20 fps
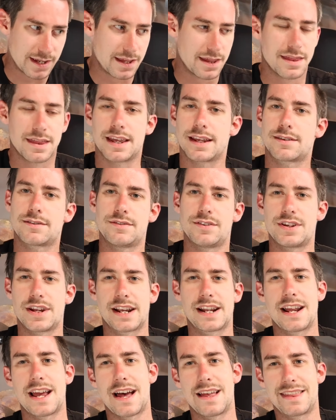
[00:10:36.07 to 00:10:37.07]
Thanks for
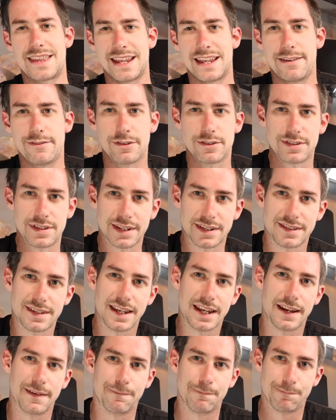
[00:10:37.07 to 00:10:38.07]
checking out the
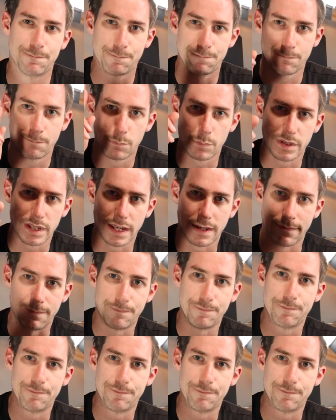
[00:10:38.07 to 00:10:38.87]
EVO16. See ya.